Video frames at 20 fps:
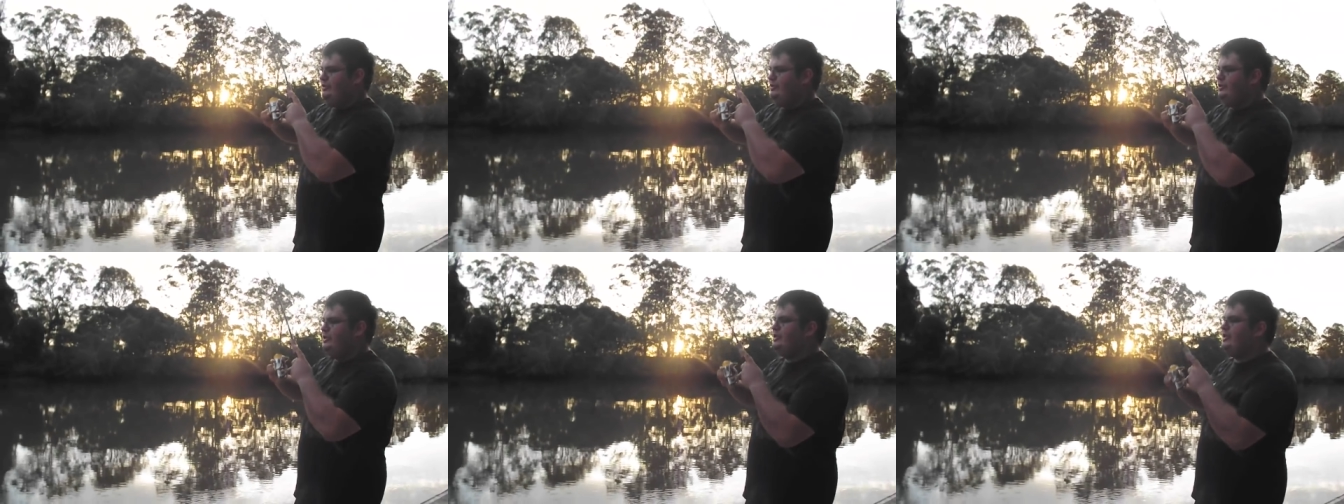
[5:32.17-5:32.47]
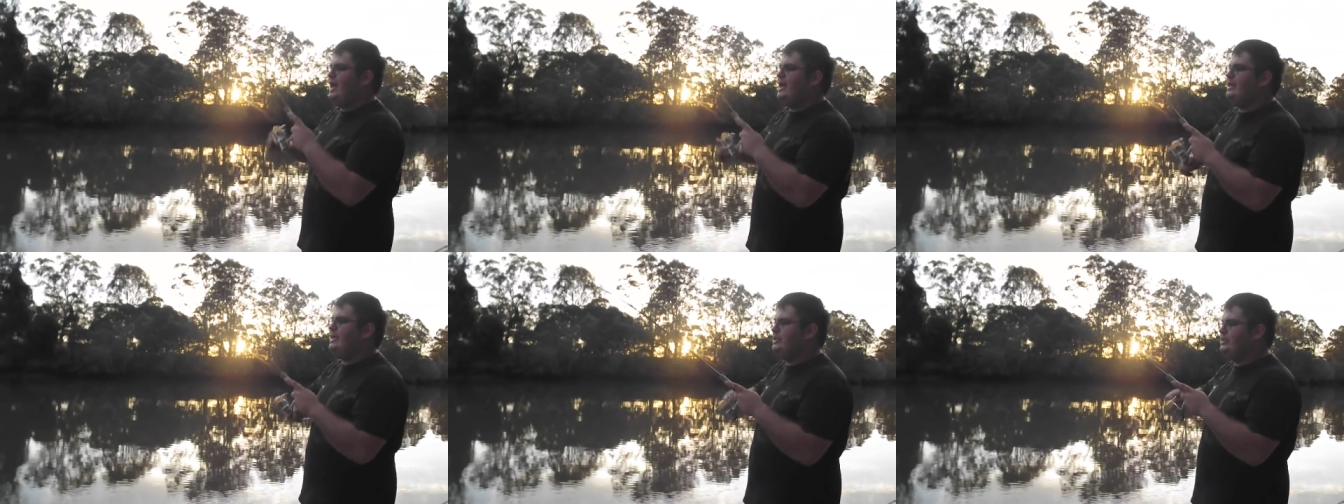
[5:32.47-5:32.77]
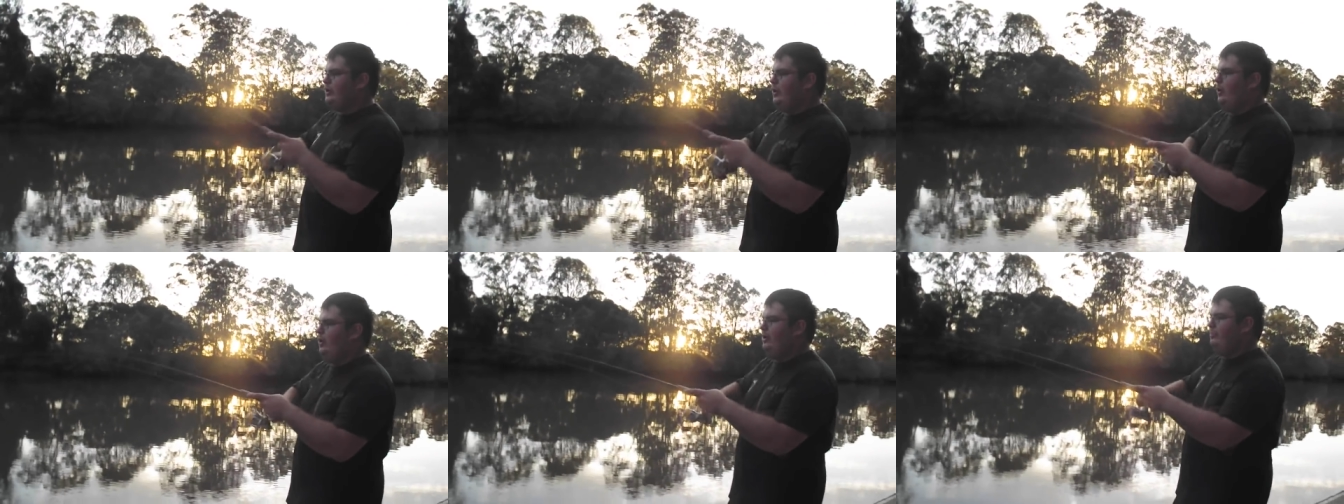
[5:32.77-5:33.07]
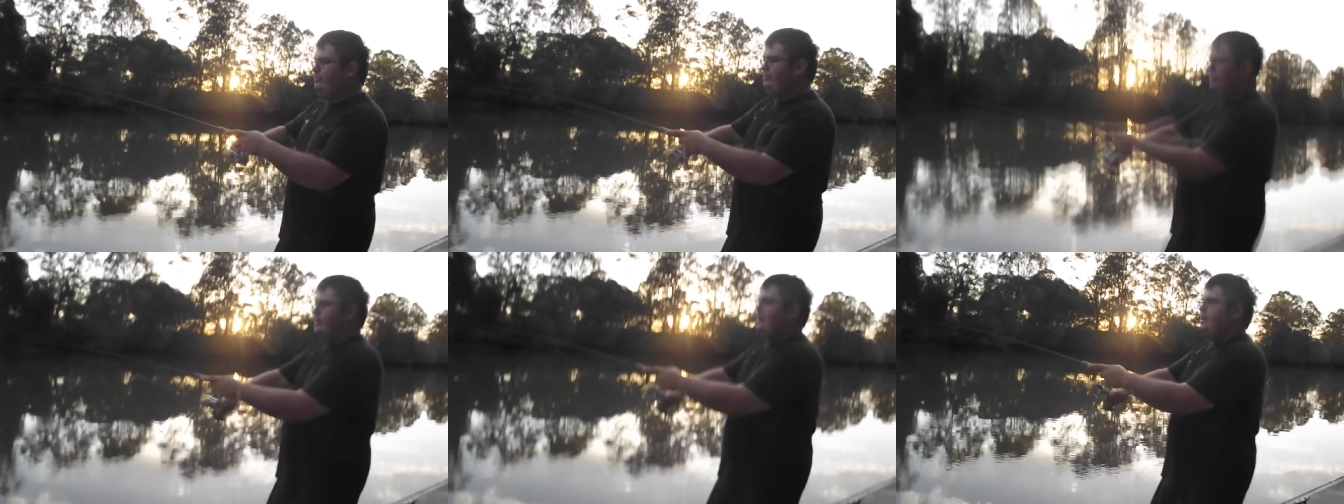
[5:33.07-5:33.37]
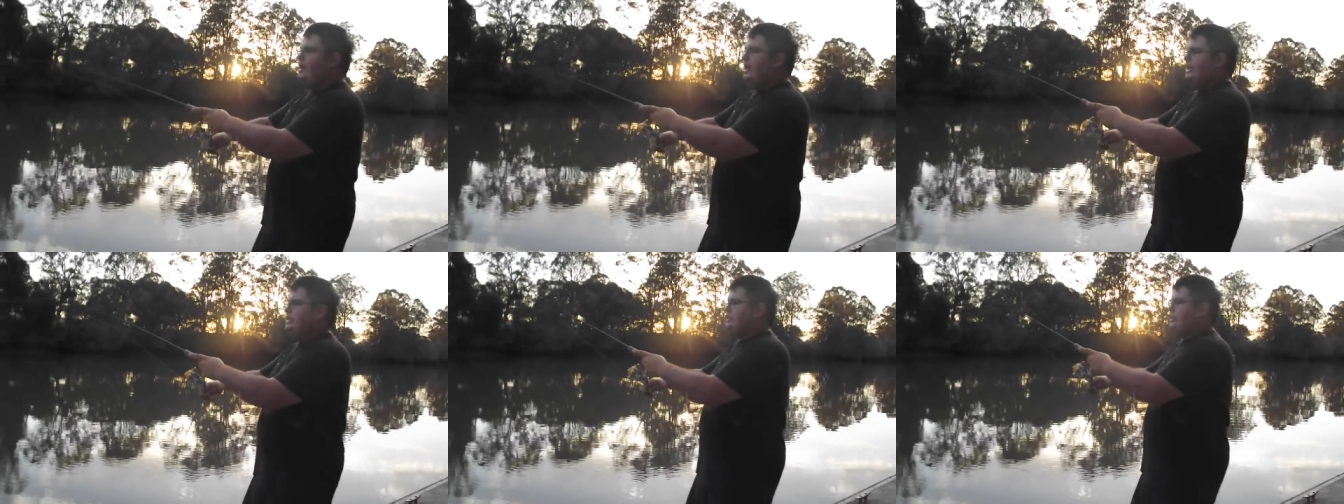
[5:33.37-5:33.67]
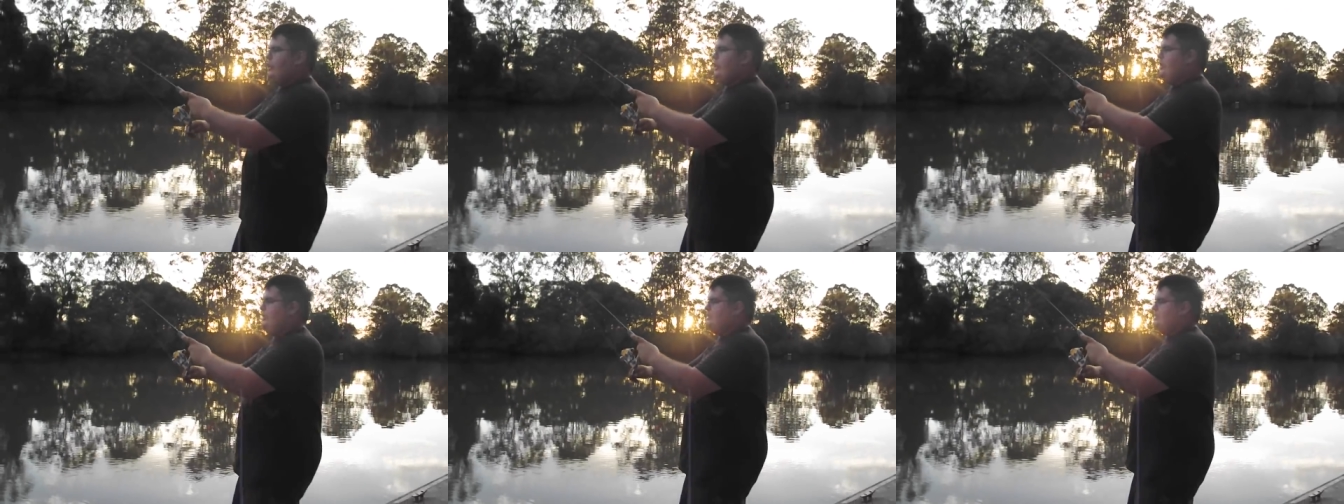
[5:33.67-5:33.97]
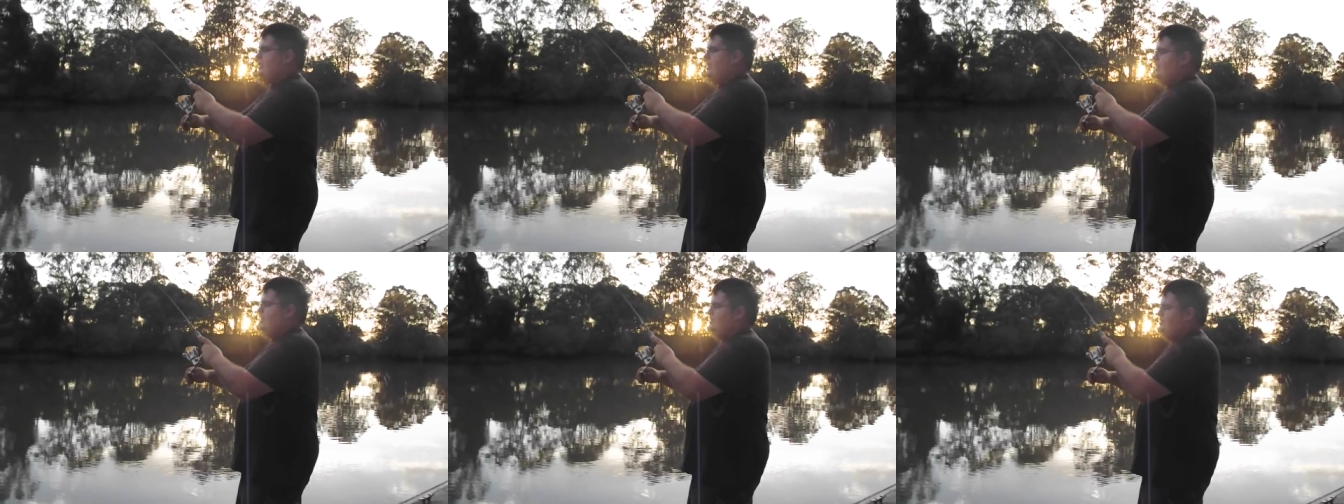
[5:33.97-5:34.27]
just take your time as Kurt
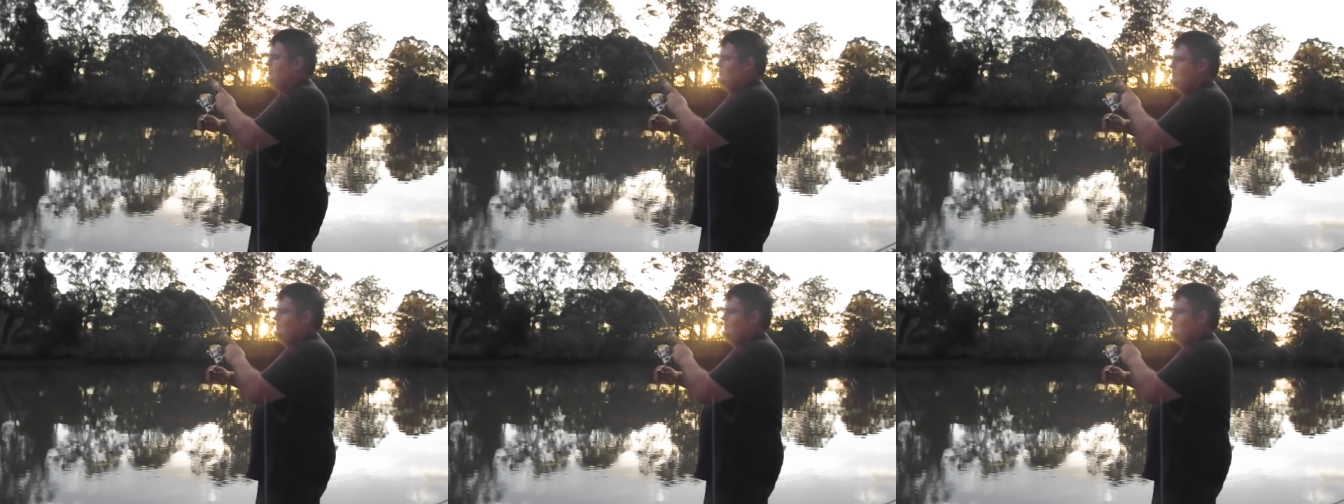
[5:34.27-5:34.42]
said